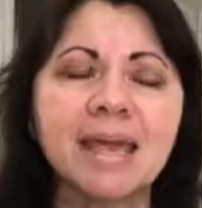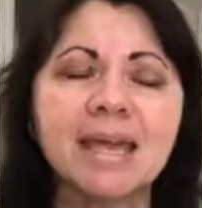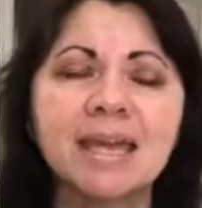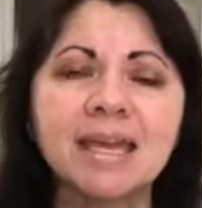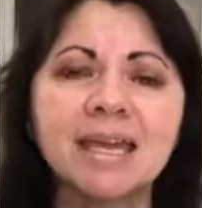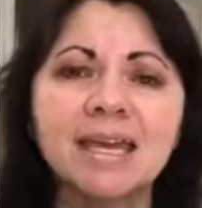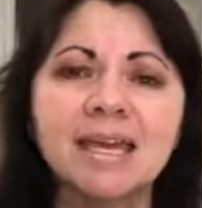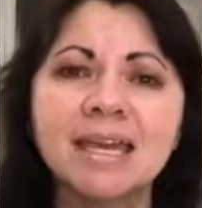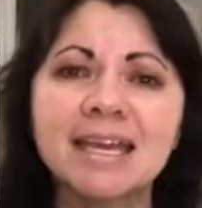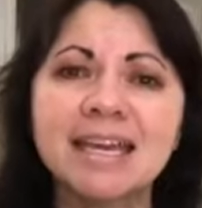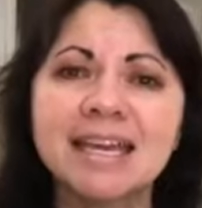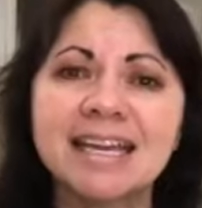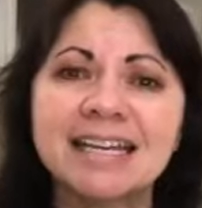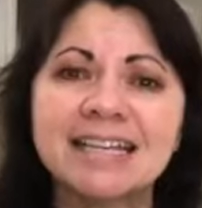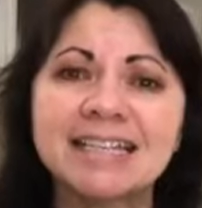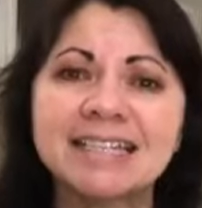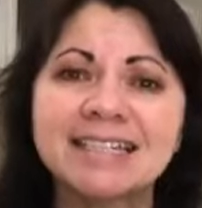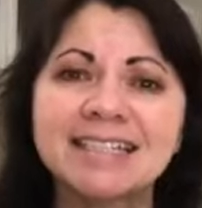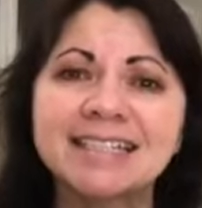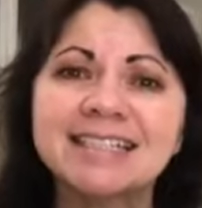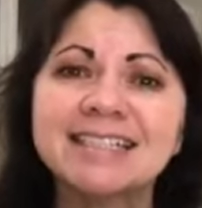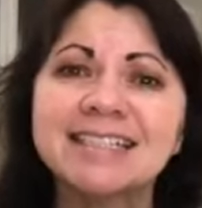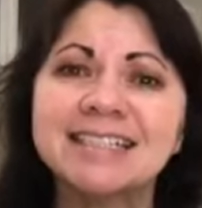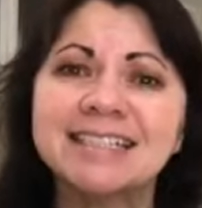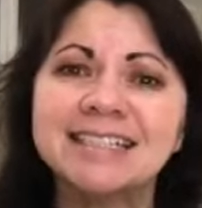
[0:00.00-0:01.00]
And
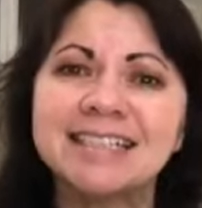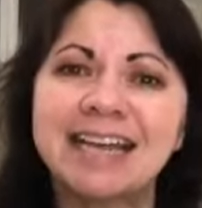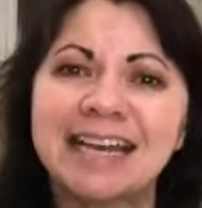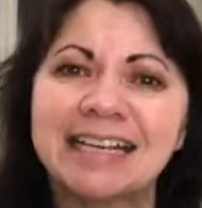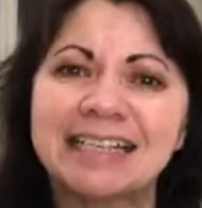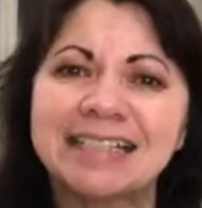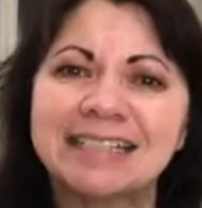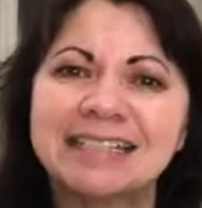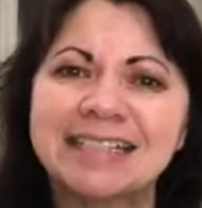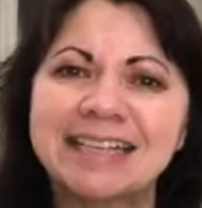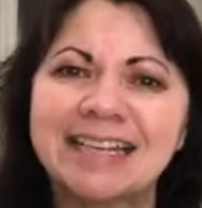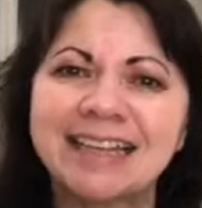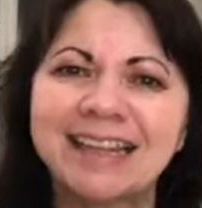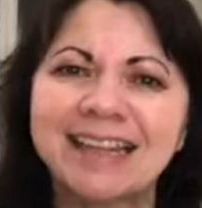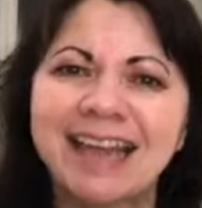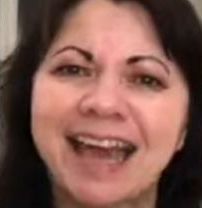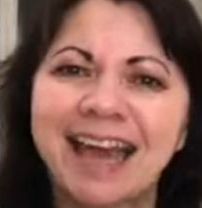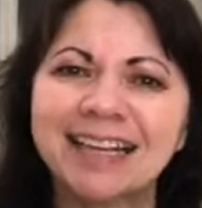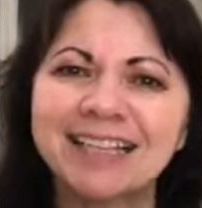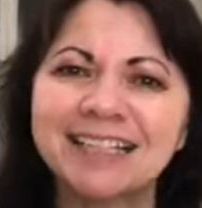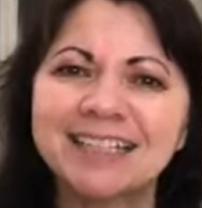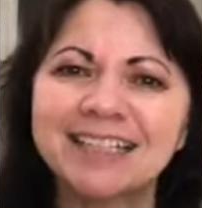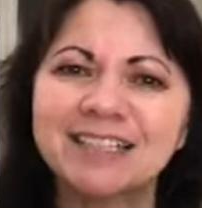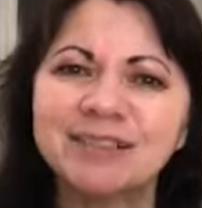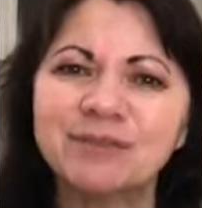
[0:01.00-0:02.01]
yes, that
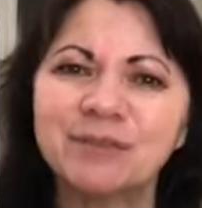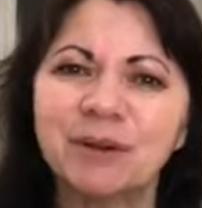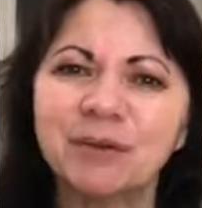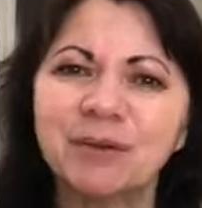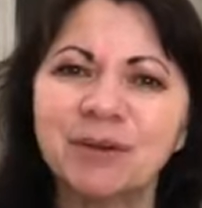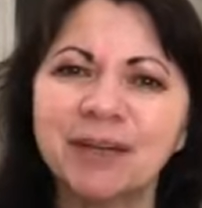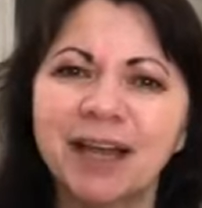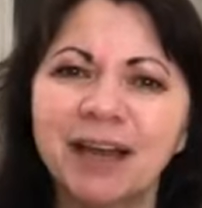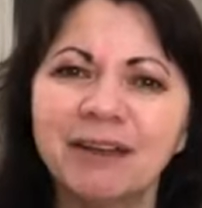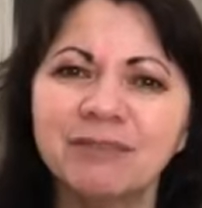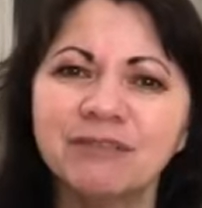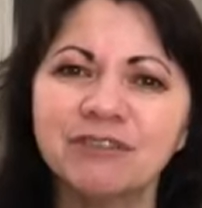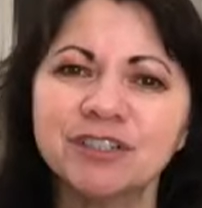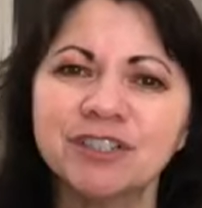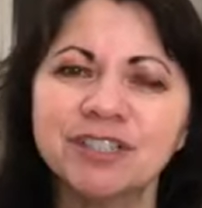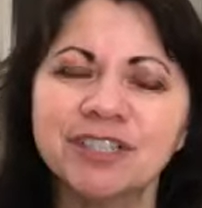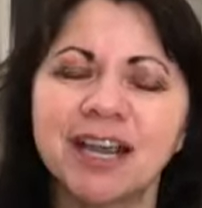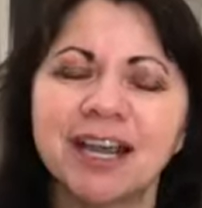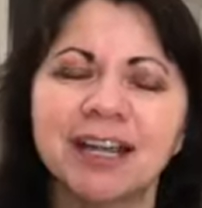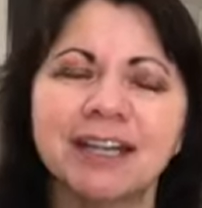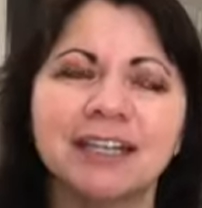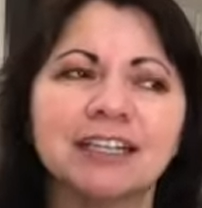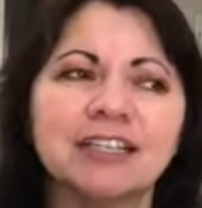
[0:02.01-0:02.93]
is what we have for tonight.